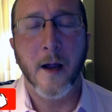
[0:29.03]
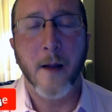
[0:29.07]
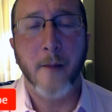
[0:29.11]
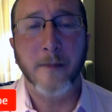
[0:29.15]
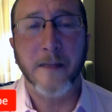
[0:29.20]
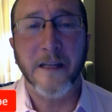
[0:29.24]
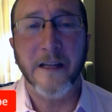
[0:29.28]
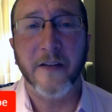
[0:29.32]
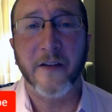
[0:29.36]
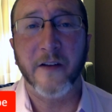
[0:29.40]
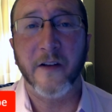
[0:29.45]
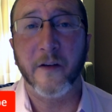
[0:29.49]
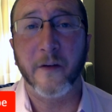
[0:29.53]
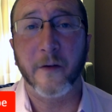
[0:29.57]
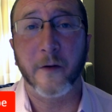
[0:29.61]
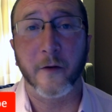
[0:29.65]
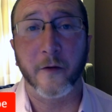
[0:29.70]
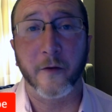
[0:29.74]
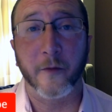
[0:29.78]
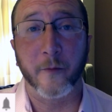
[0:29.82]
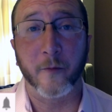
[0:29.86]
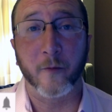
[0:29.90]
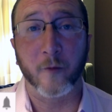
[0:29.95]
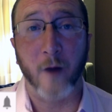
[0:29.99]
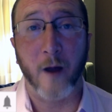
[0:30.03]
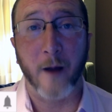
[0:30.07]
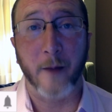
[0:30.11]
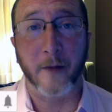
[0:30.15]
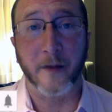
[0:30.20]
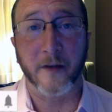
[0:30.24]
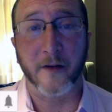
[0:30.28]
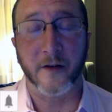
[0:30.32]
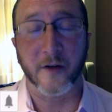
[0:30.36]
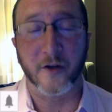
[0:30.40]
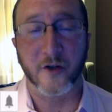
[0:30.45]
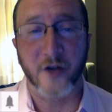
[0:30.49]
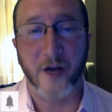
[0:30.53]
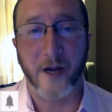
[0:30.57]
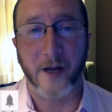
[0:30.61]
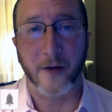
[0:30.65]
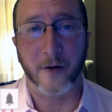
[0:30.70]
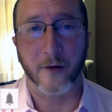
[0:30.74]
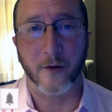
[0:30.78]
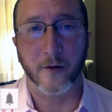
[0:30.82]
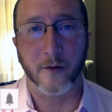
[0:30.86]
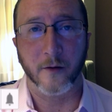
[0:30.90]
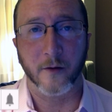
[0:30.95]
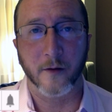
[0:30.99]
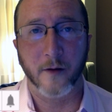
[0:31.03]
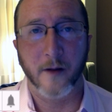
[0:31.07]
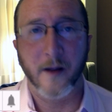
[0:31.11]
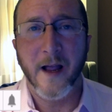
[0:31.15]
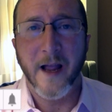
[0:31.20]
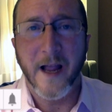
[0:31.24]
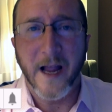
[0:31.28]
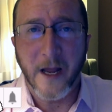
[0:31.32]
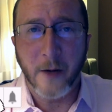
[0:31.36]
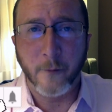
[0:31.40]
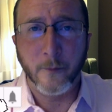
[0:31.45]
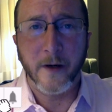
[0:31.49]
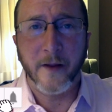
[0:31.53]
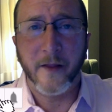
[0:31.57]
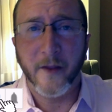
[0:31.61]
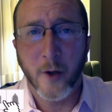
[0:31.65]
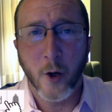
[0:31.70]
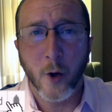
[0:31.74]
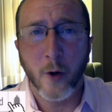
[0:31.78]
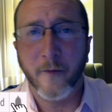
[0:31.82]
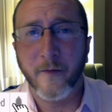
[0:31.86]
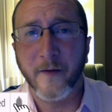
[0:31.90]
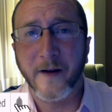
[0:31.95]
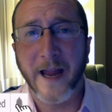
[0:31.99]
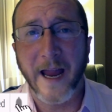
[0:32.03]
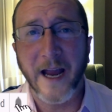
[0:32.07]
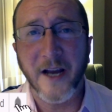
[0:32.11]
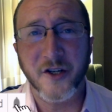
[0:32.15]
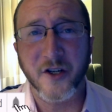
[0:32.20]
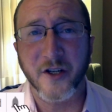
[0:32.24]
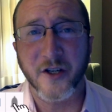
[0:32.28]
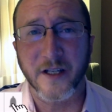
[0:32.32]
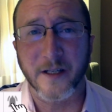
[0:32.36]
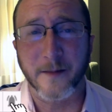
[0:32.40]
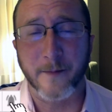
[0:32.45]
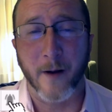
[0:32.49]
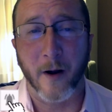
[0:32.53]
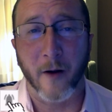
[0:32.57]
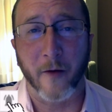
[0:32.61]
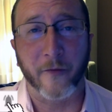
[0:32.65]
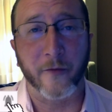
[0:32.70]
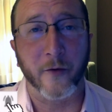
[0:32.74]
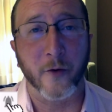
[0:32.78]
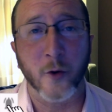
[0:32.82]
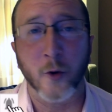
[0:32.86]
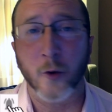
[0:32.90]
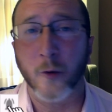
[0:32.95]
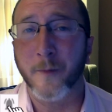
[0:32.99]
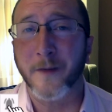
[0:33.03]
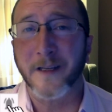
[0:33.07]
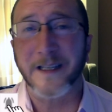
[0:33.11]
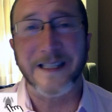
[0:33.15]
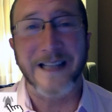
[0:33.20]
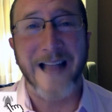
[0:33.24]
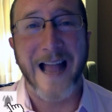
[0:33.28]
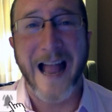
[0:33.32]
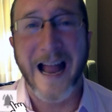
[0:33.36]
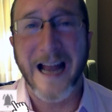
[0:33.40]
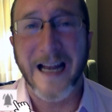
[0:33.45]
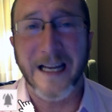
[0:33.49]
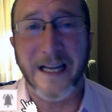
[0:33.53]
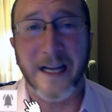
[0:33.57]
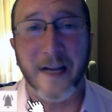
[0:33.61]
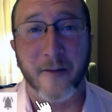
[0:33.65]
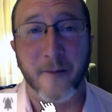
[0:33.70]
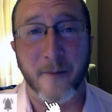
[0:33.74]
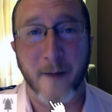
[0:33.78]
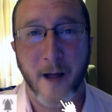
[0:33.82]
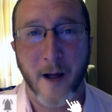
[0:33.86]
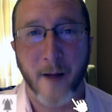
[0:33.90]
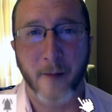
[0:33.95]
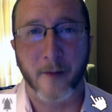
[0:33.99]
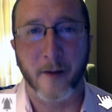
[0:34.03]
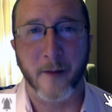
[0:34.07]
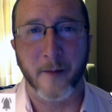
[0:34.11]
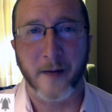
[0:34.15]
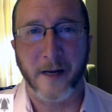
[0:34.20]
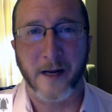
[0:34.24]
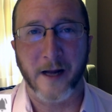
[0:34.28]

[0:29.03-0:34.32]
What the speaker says: please consider subscribing to the channel and ring the notifications bell so you don't miss any of my upcoming